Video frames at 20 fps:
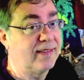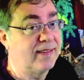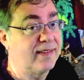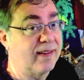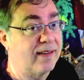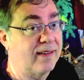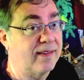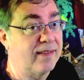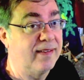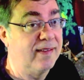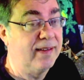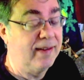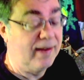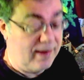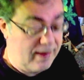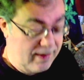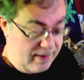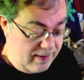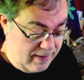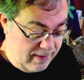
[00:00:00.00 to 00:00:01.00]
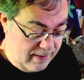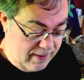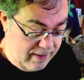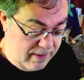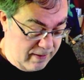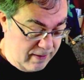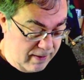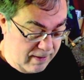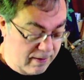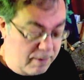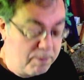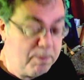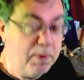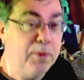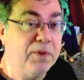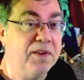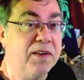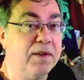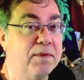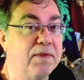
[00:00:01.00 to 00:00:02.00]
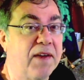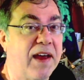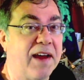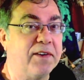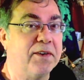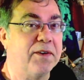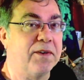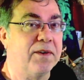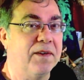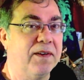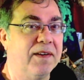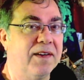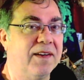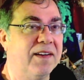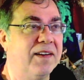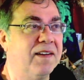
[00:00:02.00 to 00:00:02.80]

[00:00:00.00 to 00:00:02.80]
It's called the Putin factor.